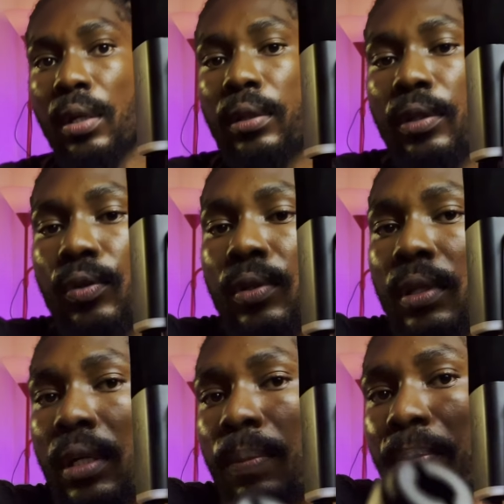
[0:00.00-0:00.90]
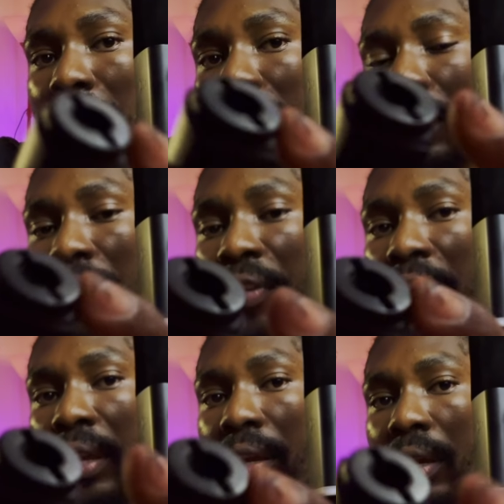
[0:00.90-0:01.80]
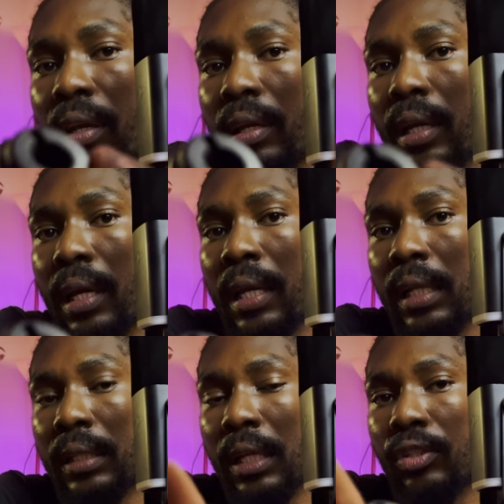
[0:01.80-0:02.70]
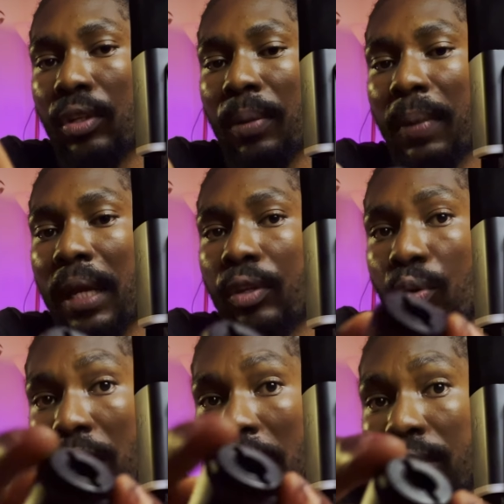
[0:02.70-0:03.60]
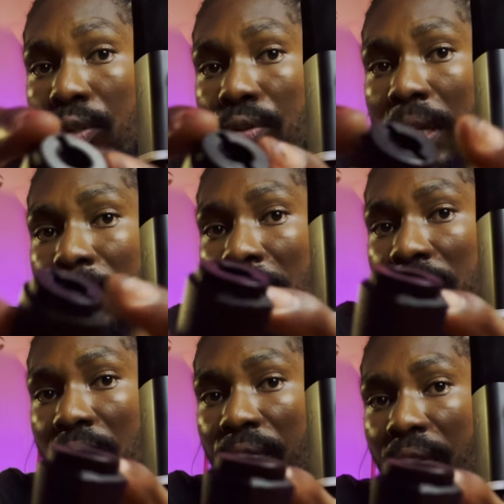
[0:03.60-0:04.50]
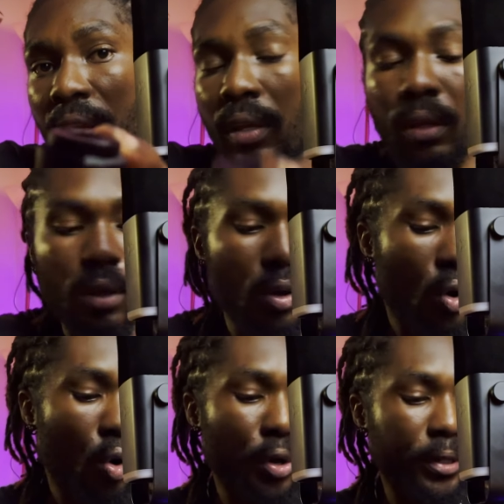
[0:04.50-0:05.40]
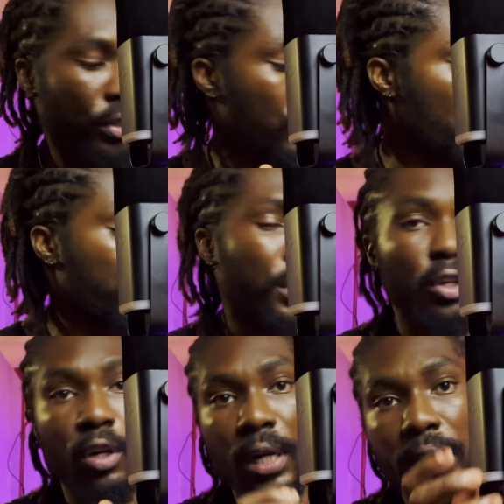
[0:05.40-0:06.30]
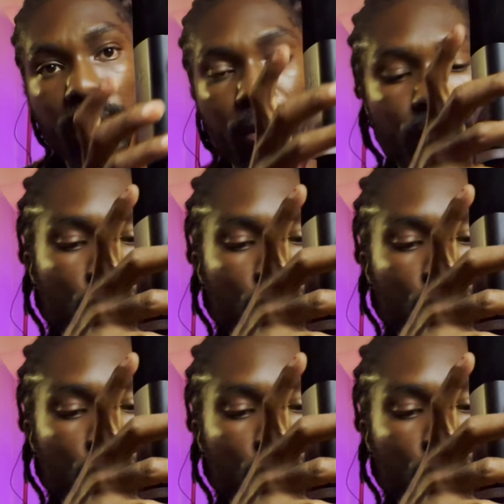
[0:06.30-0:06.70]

this plastic thingy here and attach to the mic, you can use that plastic thingy, or you can just screw it on like this,